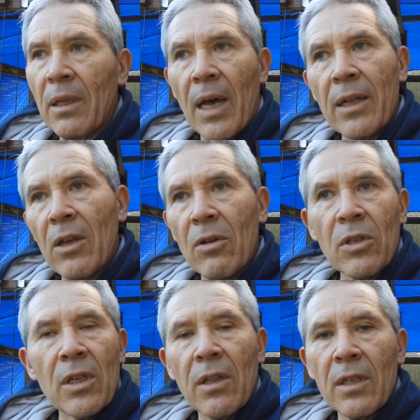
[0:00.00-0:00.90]
A lot
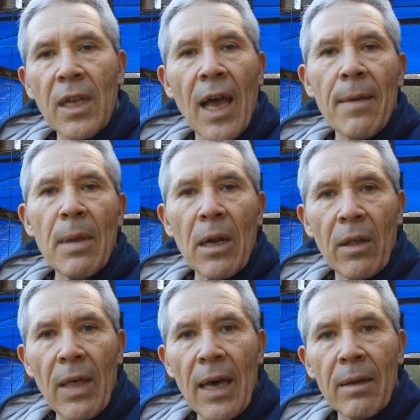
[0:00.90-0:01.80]
goes into the timing
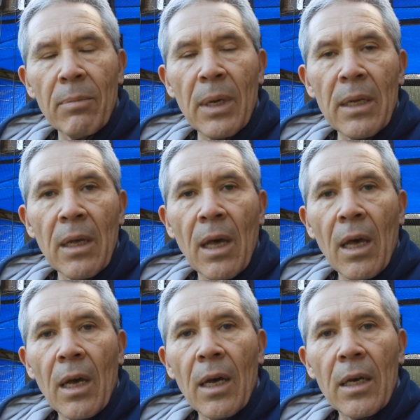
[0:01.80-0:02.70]
on that, but
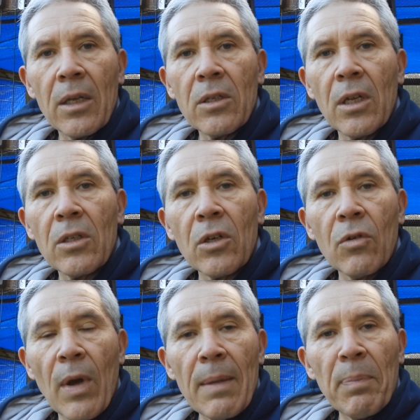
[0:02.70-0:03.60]
it's a
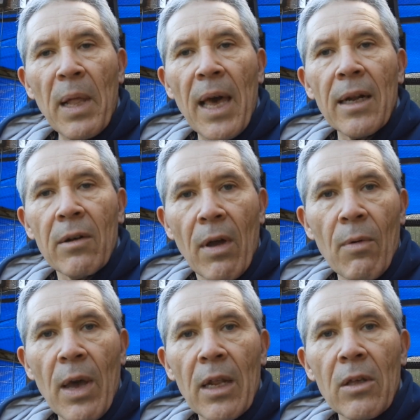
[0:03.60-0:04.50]
great plan, a
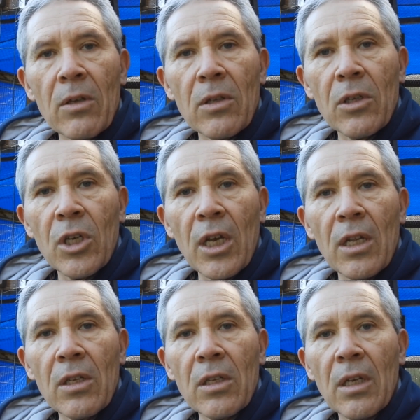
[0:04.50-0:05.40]
great way to use the
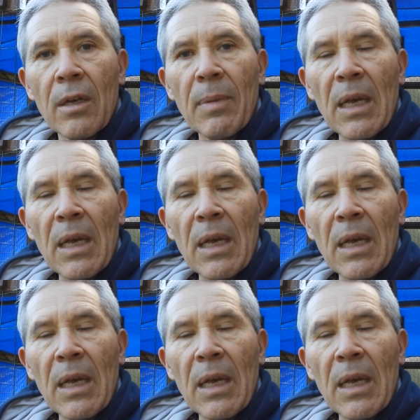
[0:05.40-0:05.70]
chickens,